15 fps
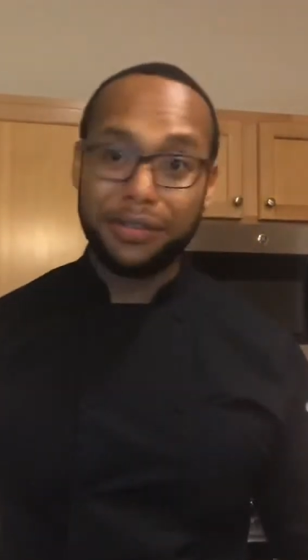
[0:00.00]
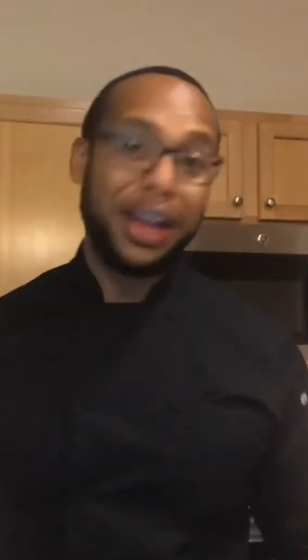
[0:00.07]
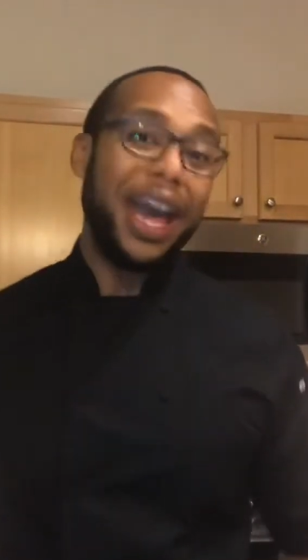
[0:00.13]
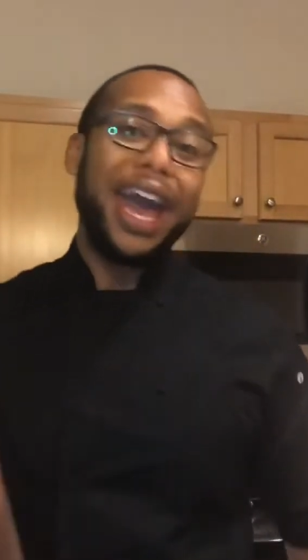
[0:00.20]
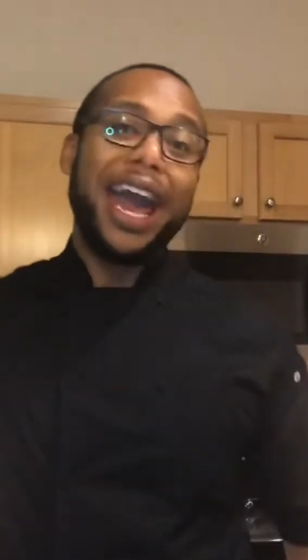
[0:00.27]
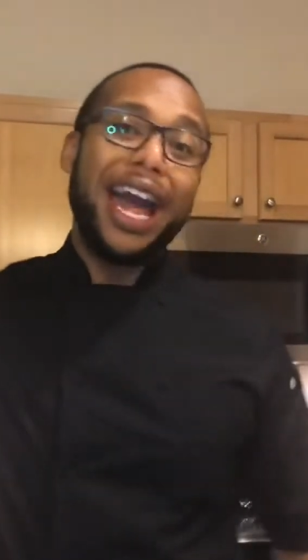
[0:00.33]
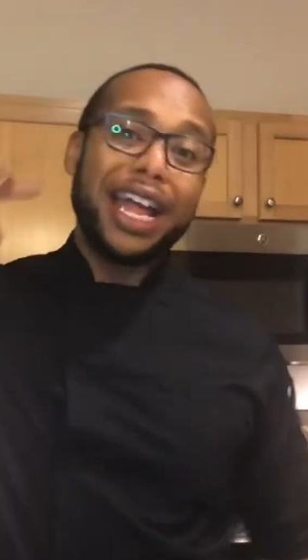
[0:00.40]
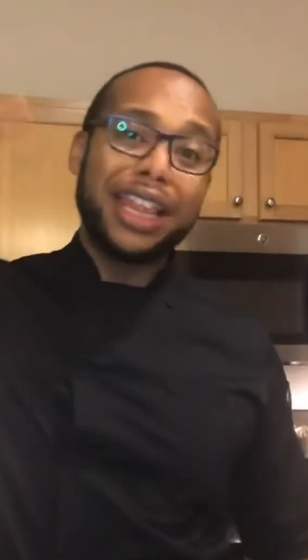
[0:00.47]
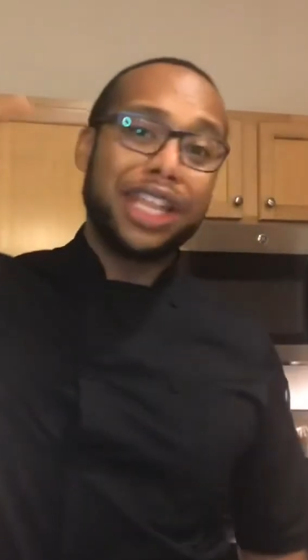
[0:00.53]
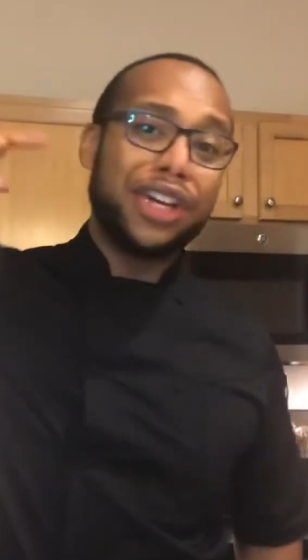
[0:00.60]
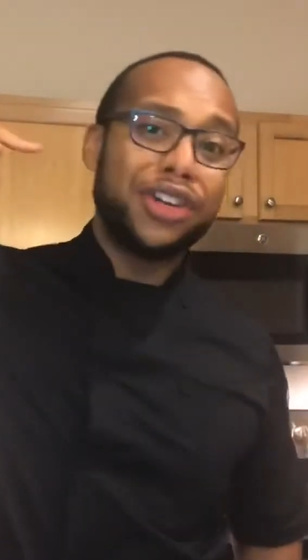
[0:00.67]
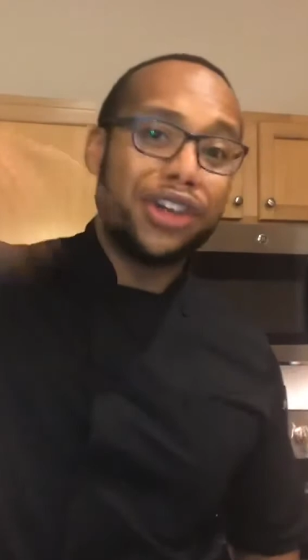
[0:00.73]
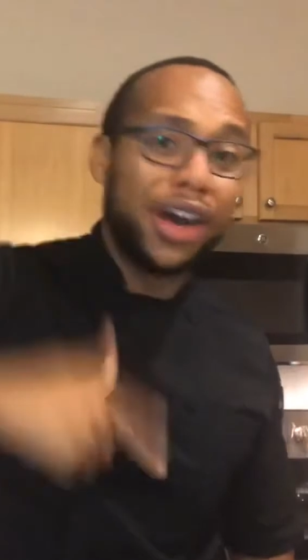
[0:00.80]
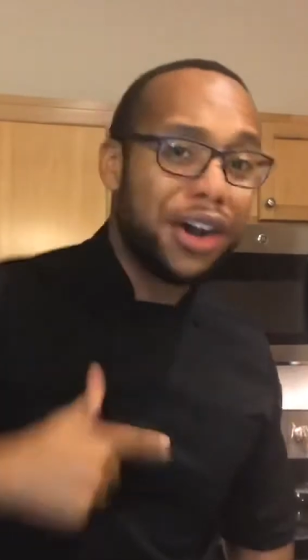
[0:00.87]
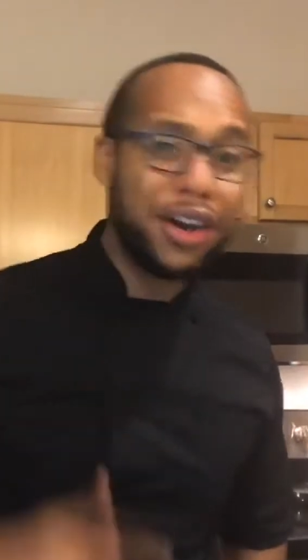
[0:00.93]
It had the
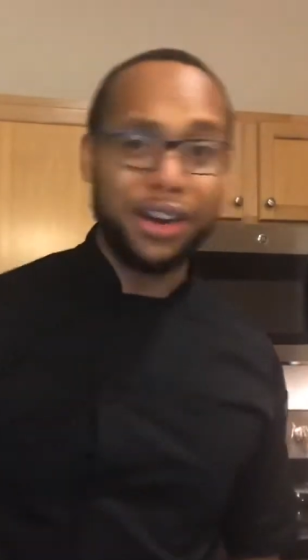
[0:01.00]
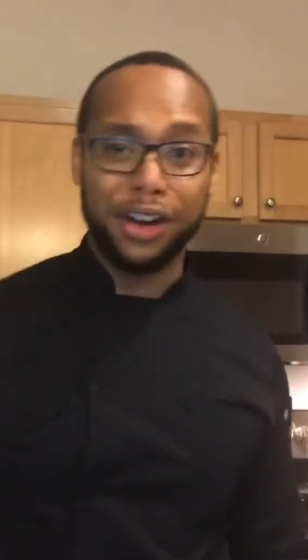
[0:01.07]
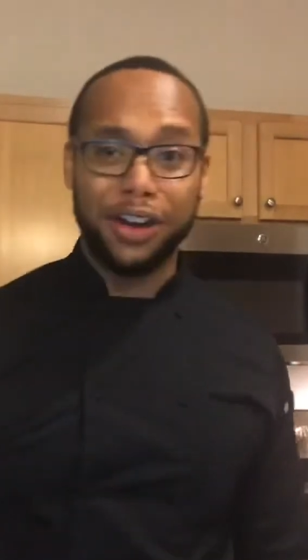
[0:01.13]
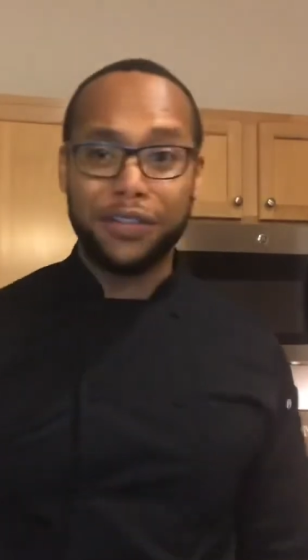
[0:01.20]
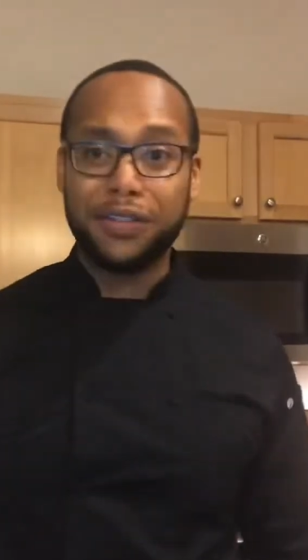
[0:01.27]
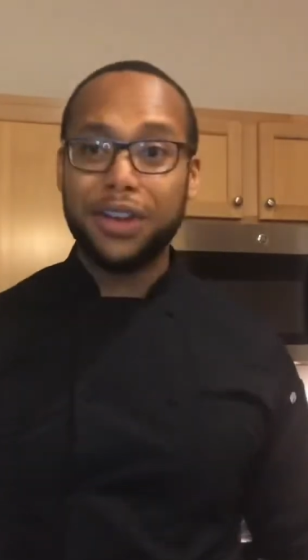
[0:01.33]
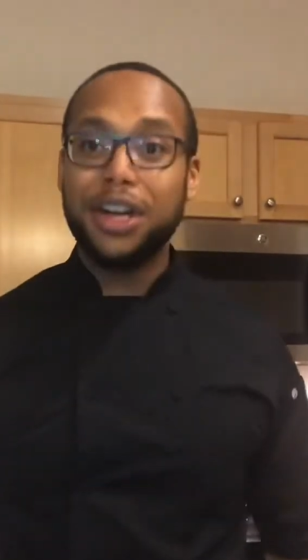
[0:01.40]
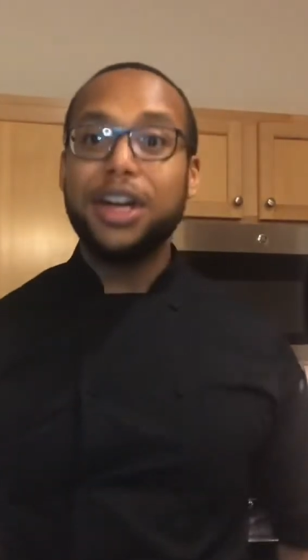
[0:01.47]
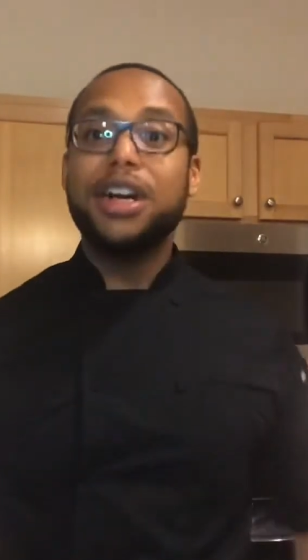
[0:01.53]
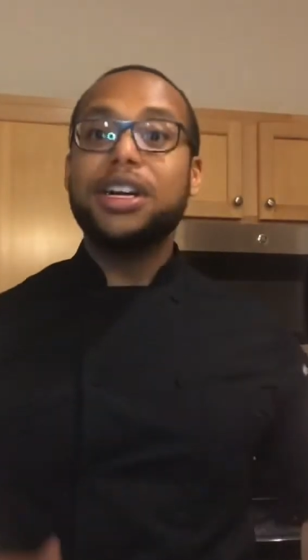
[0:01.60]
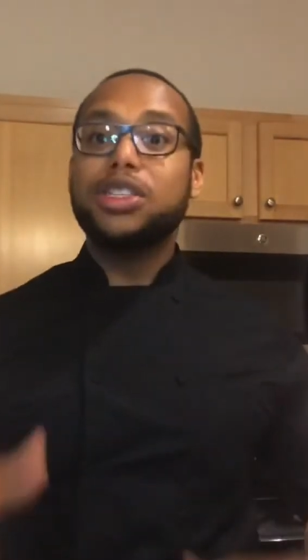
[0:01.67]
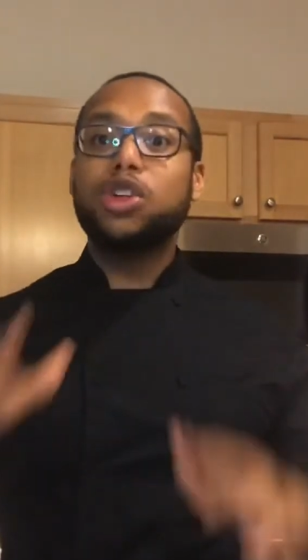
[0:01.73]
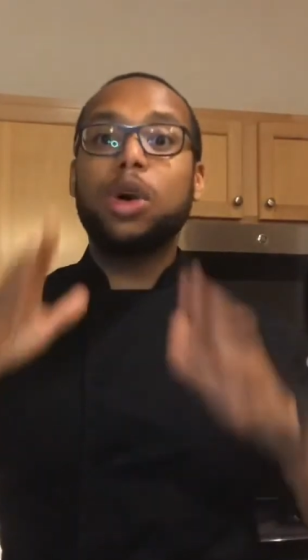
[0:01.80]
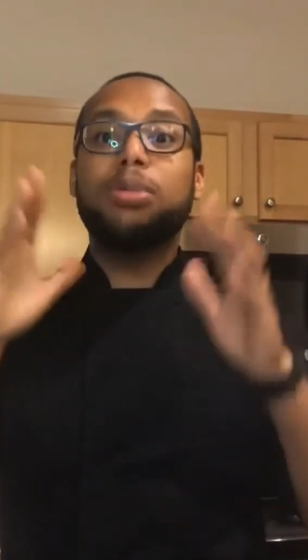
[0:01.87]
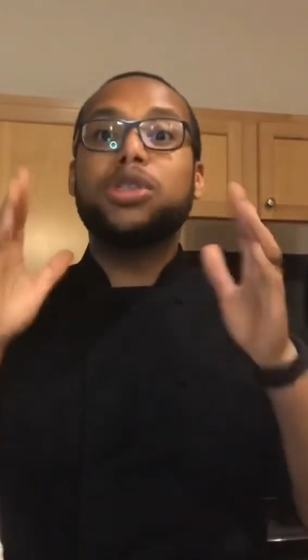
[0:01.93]
nerve
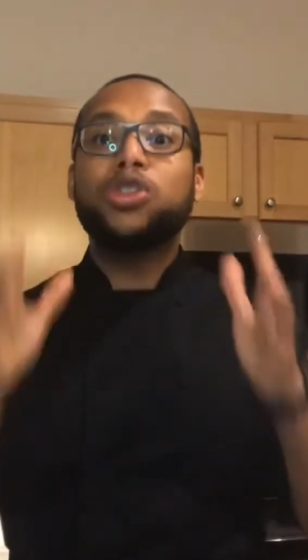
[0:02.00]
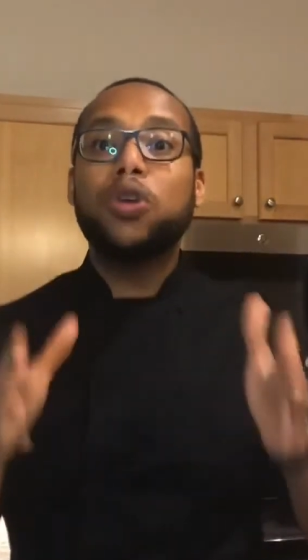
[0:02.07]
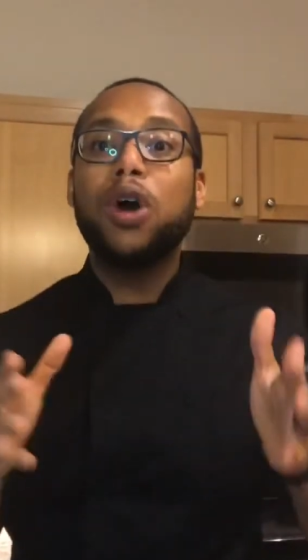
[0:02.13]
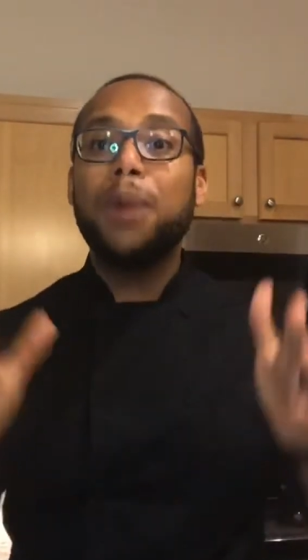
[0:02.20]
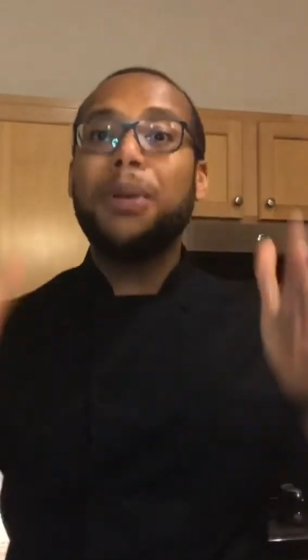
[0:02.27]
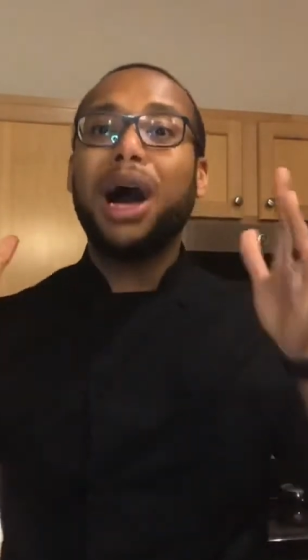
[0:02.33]
to absorb